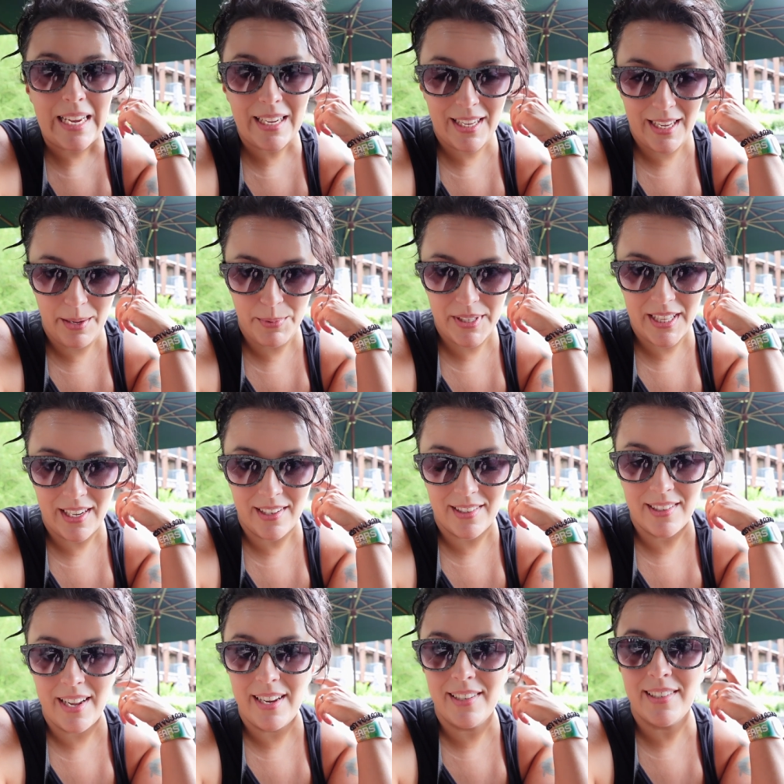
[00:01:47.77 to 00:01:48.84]
It keeps
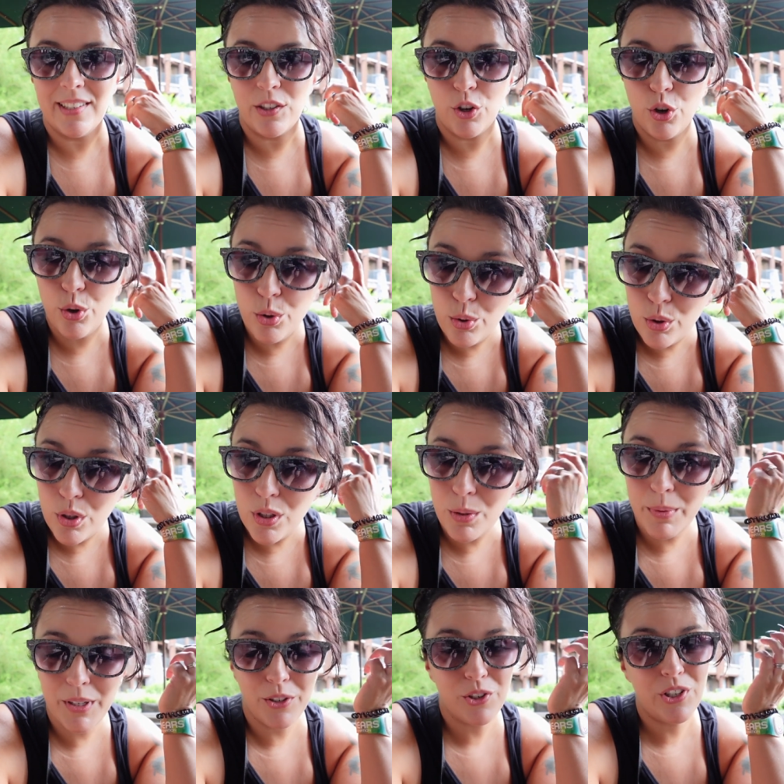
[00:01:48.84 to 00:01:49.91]
things nice and cool,
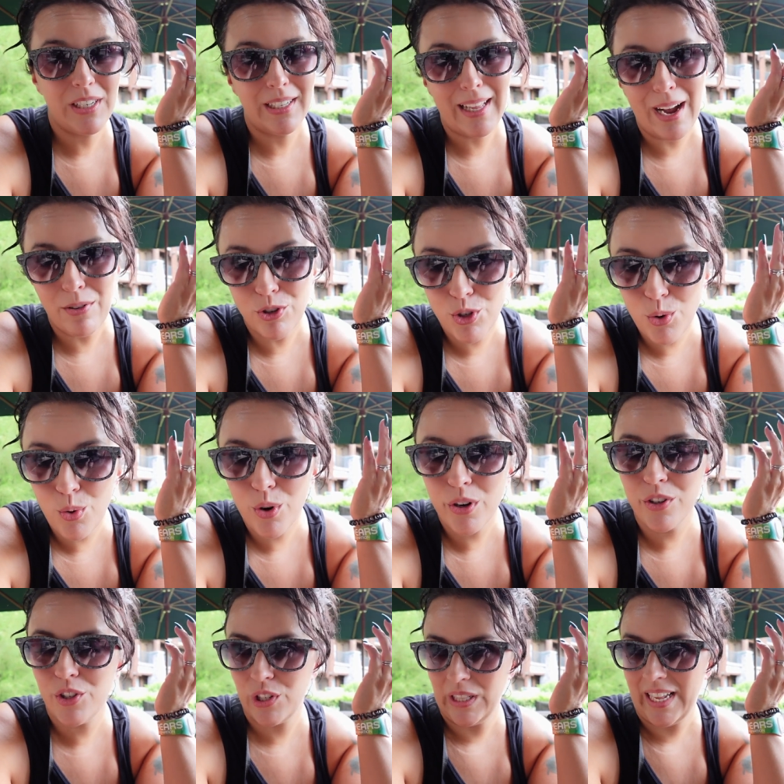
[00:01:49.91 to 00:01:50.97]
but you're still
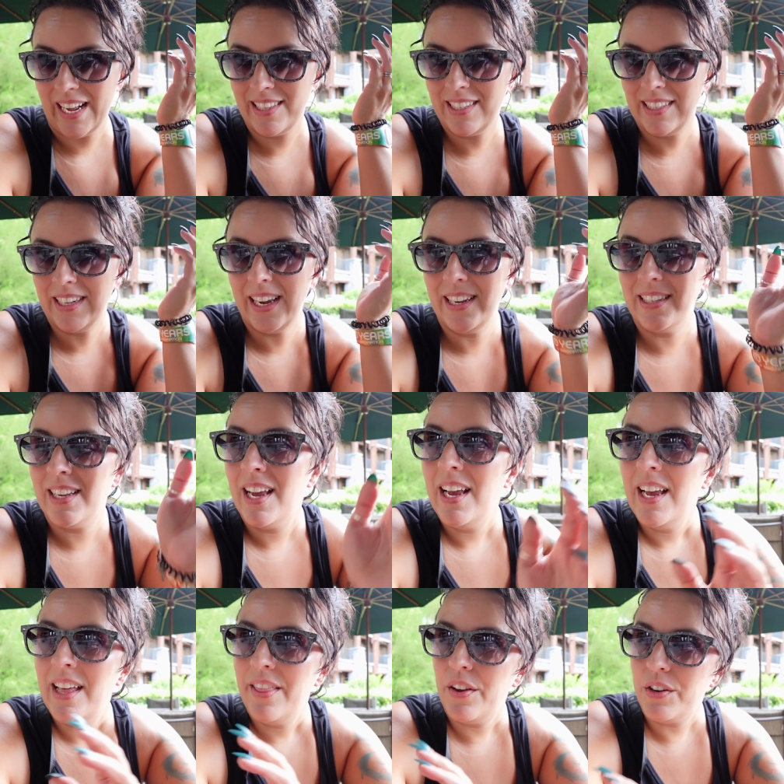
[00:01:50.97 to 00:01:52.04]
outdoors, so that's nice.
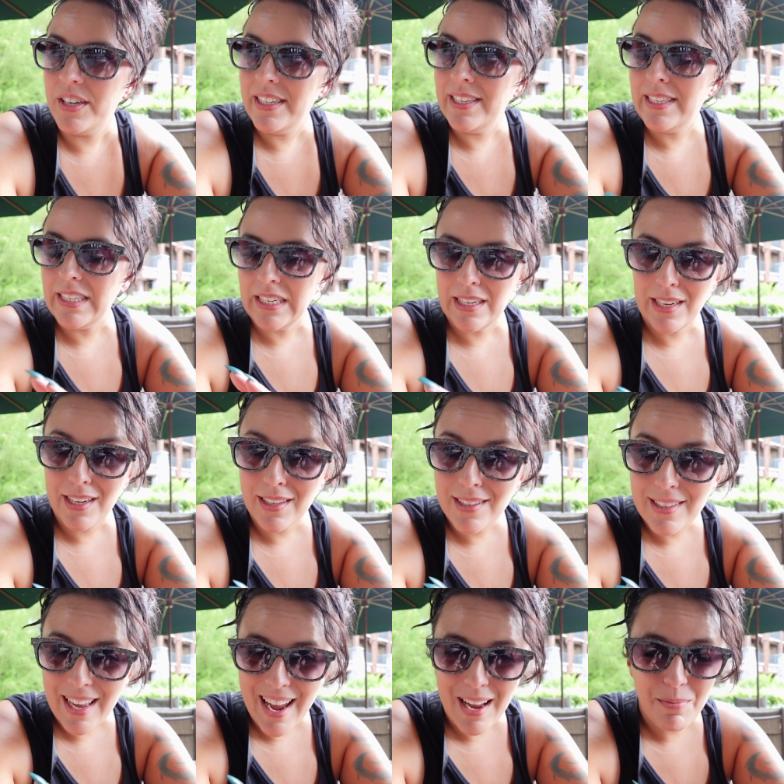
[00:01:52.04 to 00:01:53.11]
There is seating
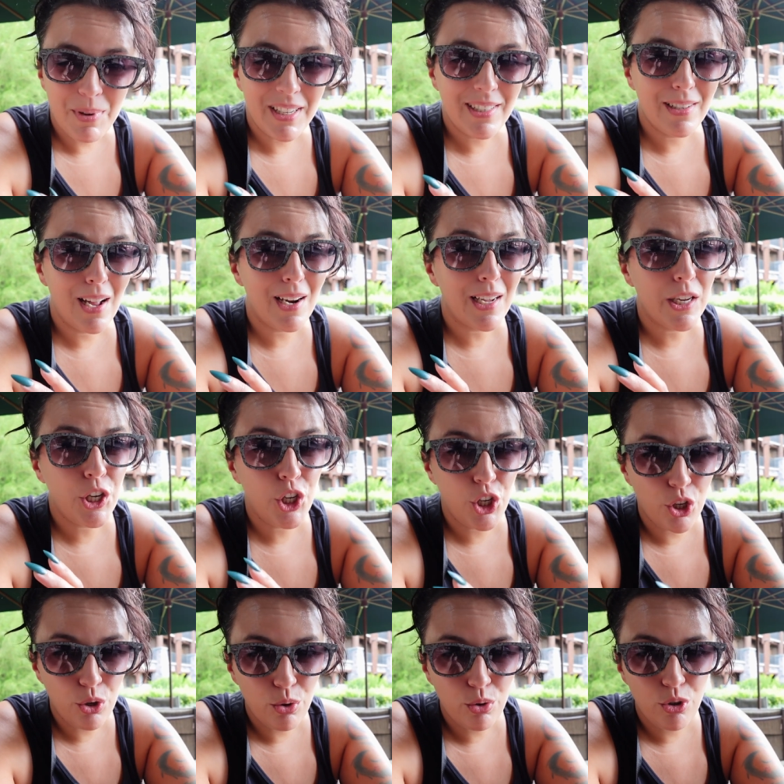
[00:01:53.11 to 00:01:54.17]
inside, but it's not a
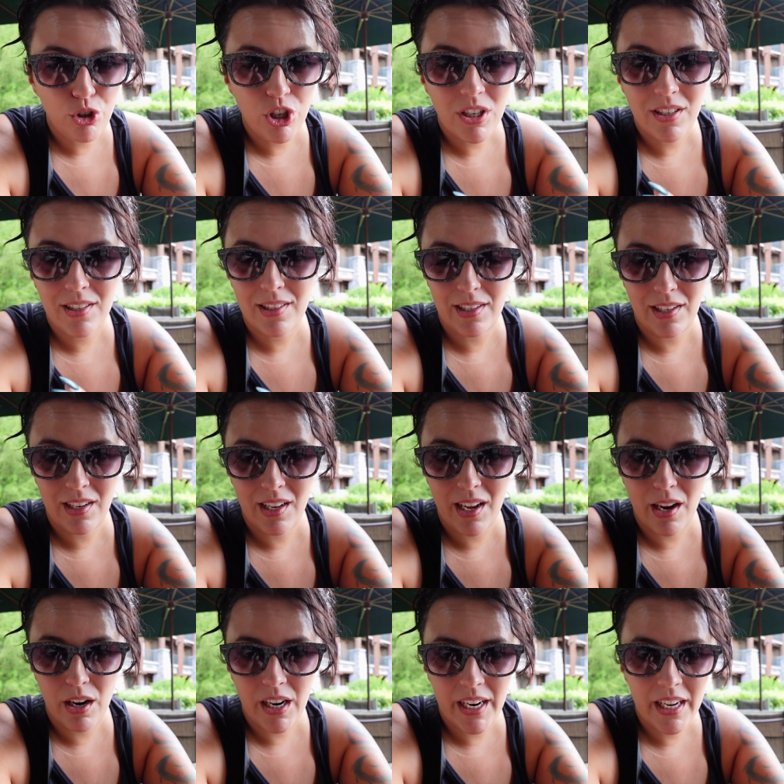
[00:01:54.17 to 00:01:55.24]
huge seating
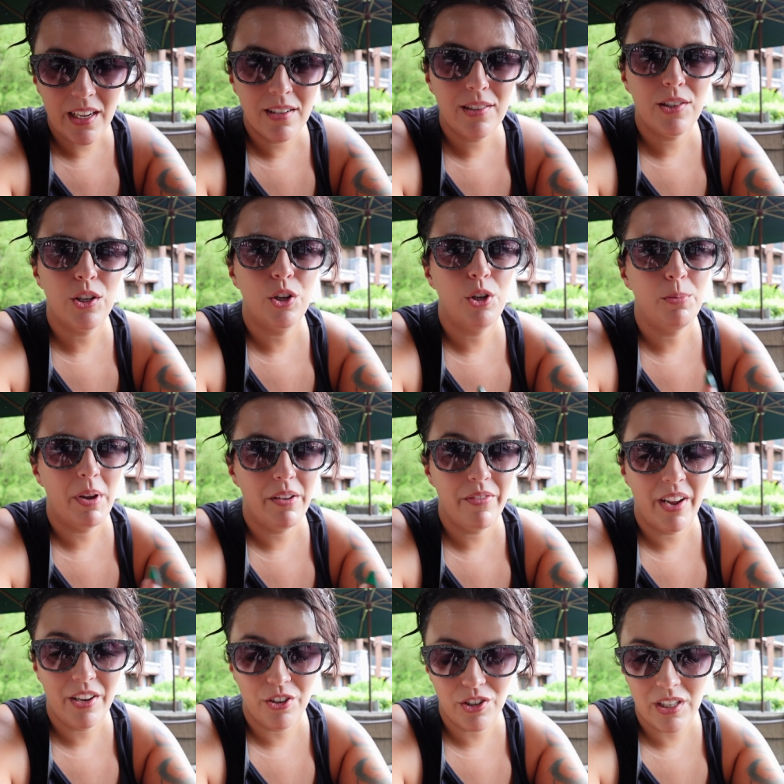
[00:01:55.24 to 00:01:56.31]
area, so you might
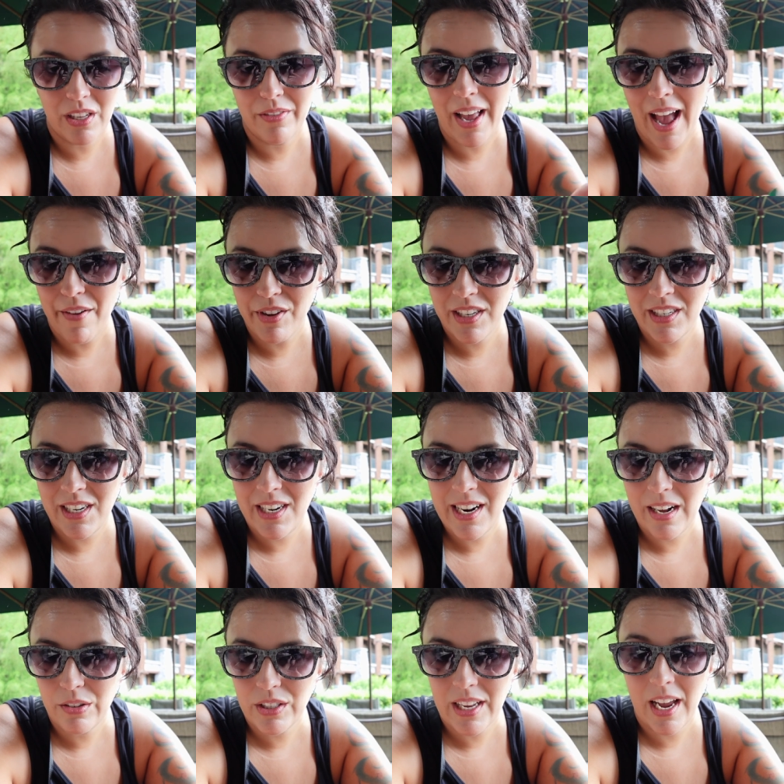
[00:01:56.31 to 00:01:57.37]
find yourself having to eat
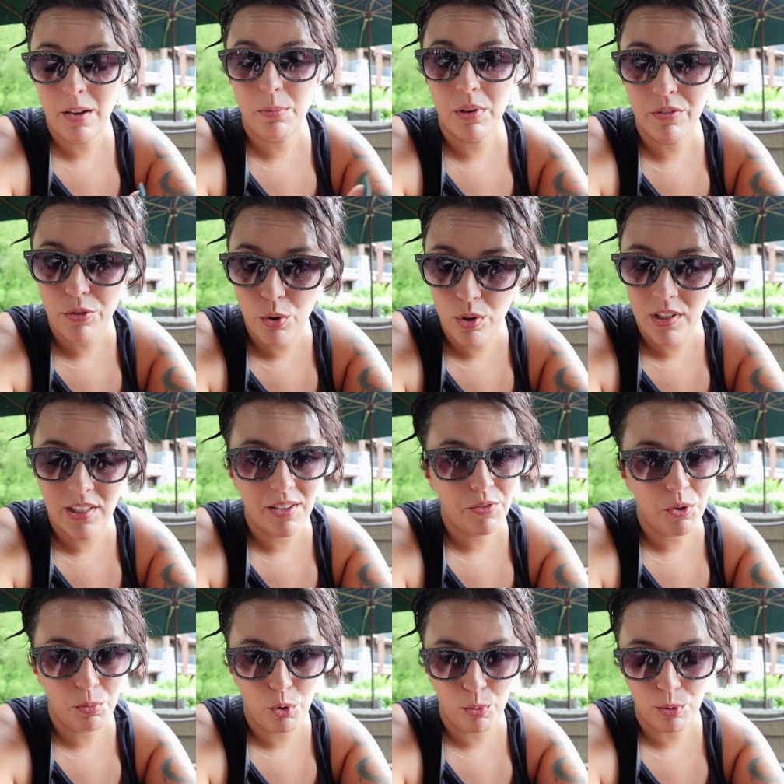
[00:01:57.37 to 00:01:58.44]
outside. But of course, if
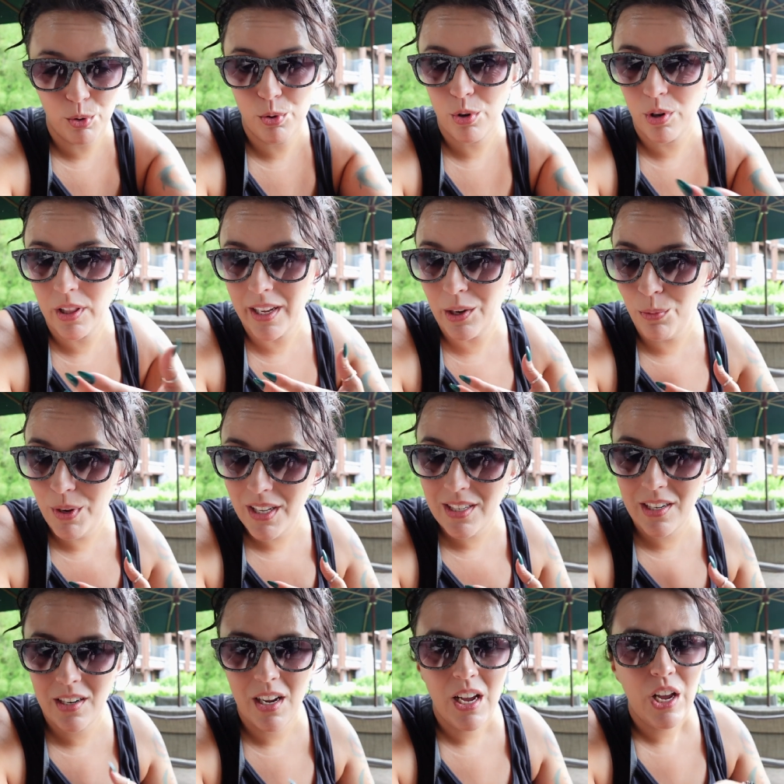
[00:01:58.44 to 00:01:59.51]
you mobile order like we
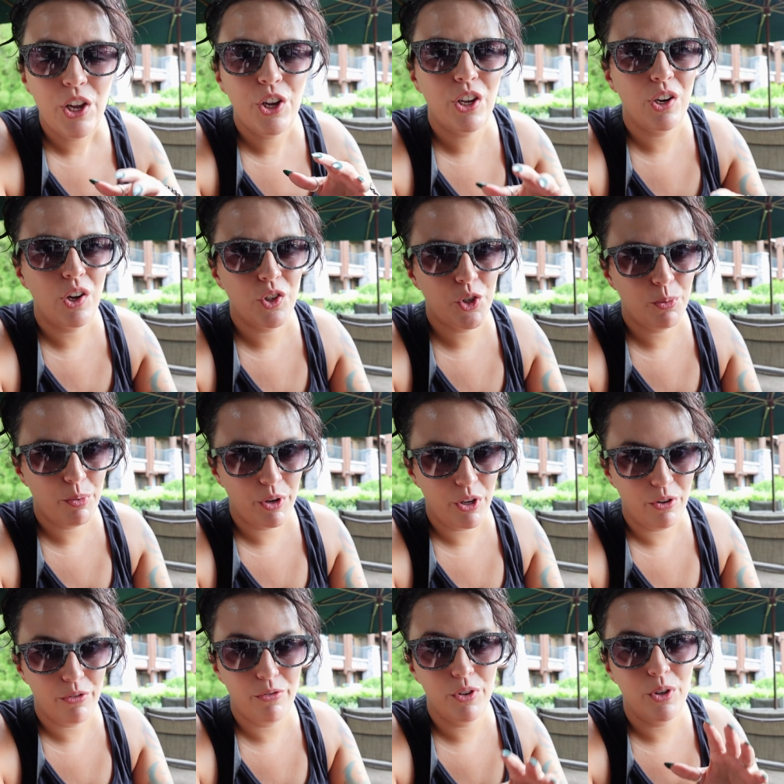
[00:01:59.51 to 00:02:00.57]
did, you can also bring
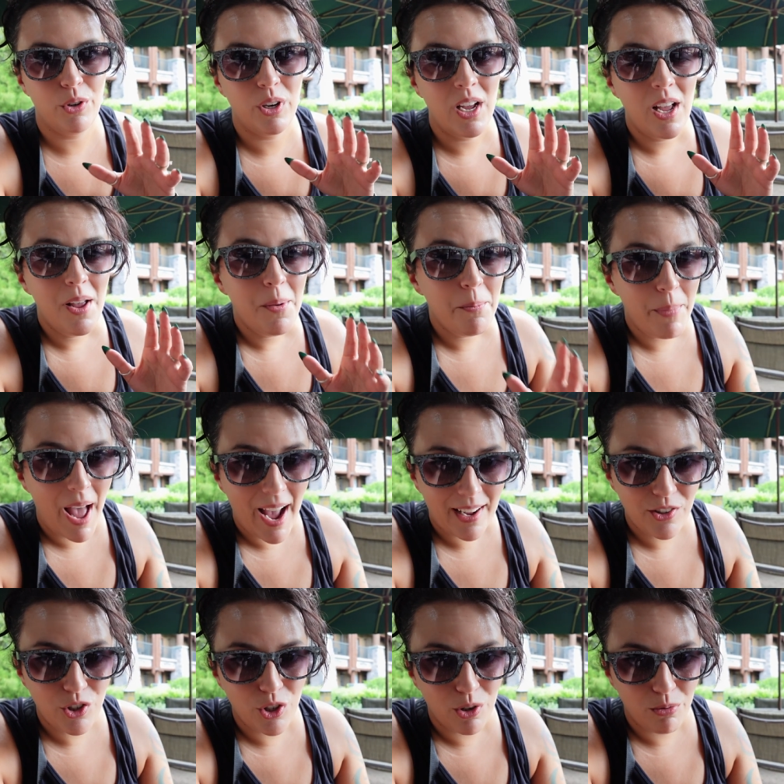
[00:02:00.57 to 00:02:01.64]
your food back
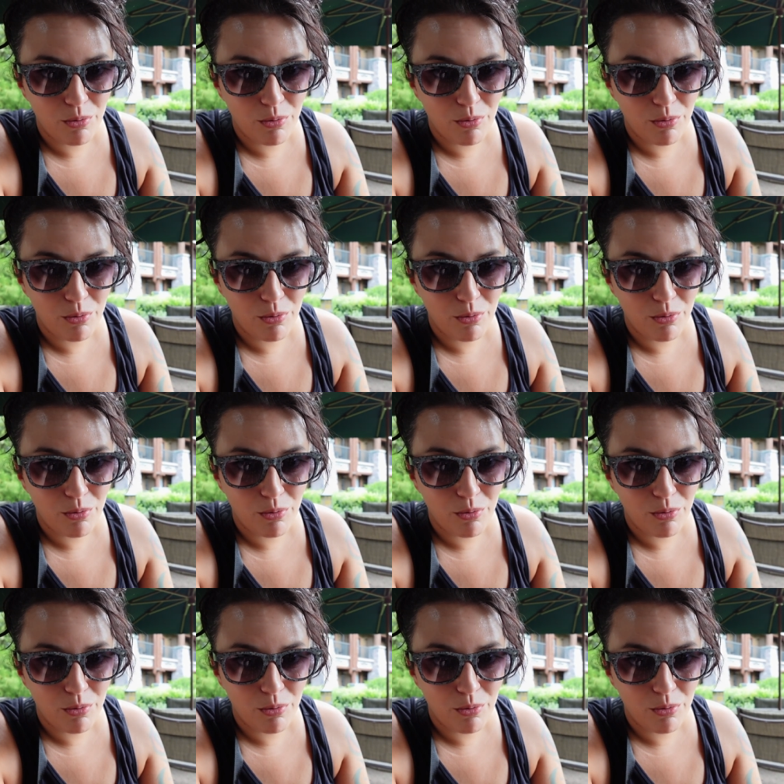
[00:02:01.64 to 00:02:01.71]
to your